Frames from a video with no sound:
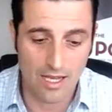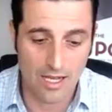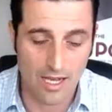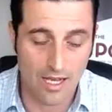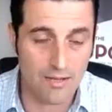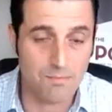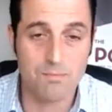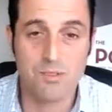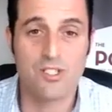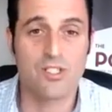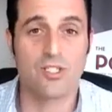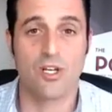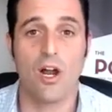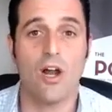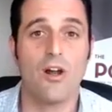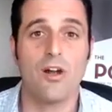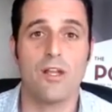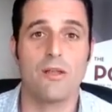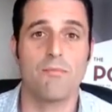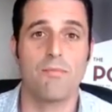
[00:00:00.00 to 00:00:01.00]
I'm
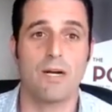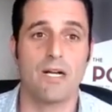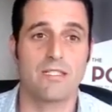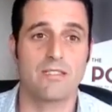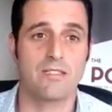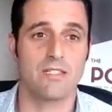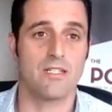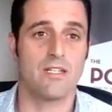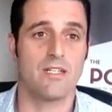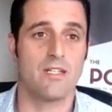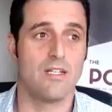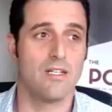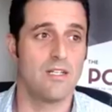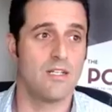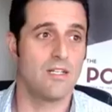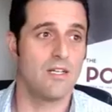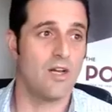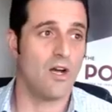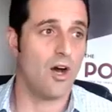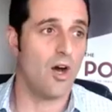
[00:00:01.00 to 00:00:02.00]
sorry, but
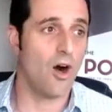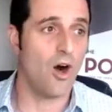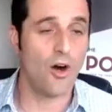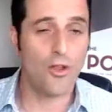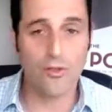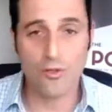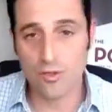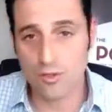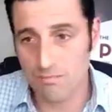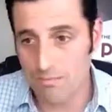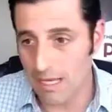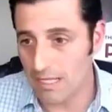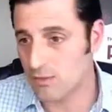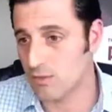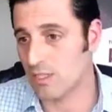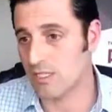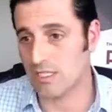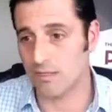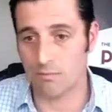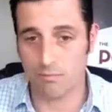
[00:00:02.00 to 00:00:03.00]
all those
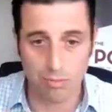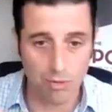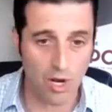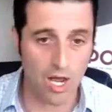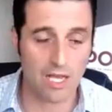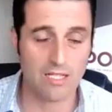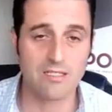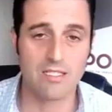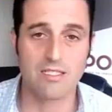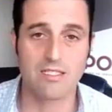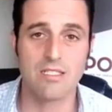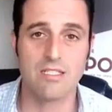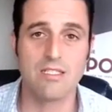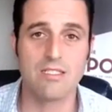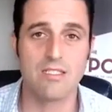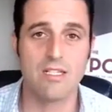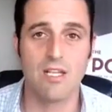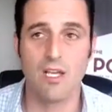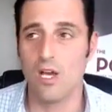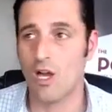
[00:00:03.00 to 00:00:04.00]
metrics and
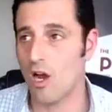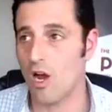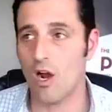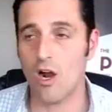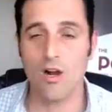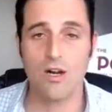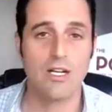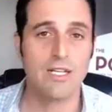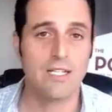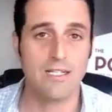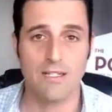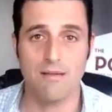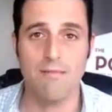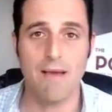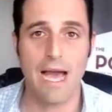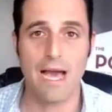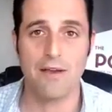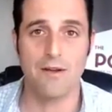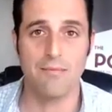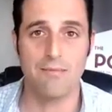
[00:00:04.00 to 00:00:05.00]
processes aren't going to
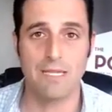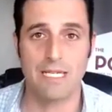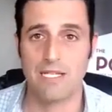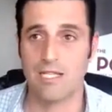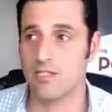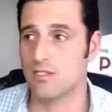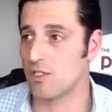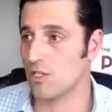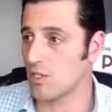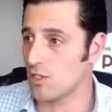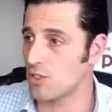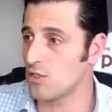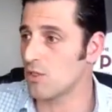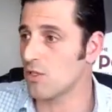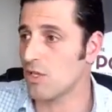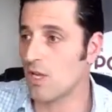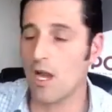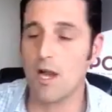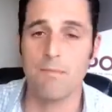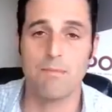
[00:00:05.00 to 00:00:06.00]
matter because your
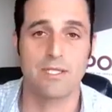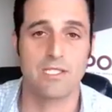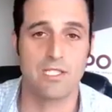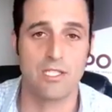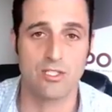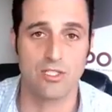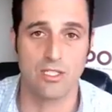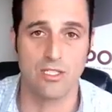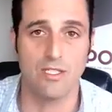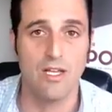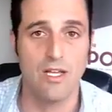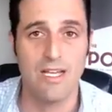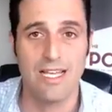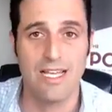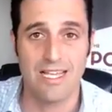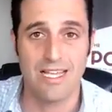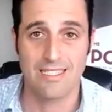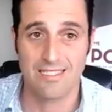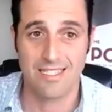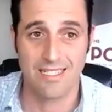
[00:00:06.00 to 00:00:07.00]
competition
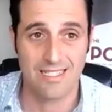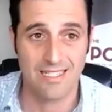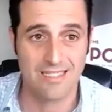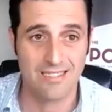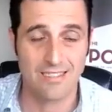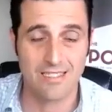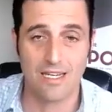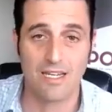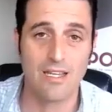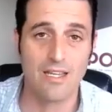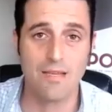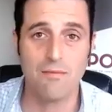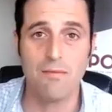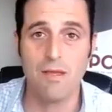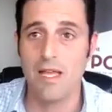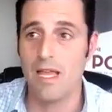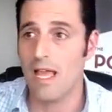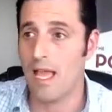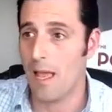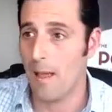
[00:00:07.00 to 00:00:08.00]
is going to study them
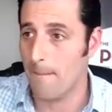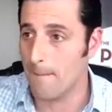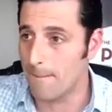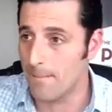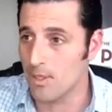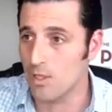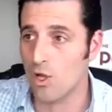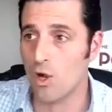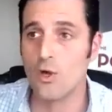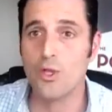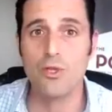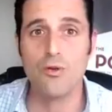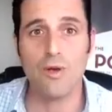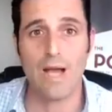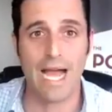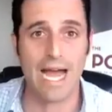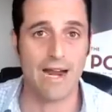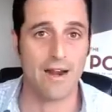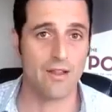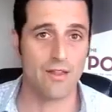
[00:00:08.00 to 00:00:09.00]
and blow you
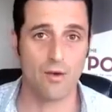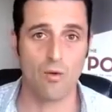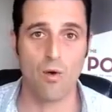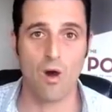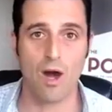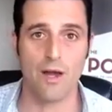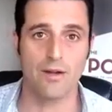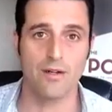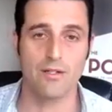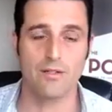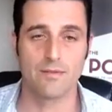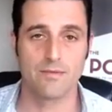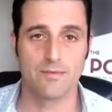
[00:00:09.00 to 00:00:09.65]
out of the water.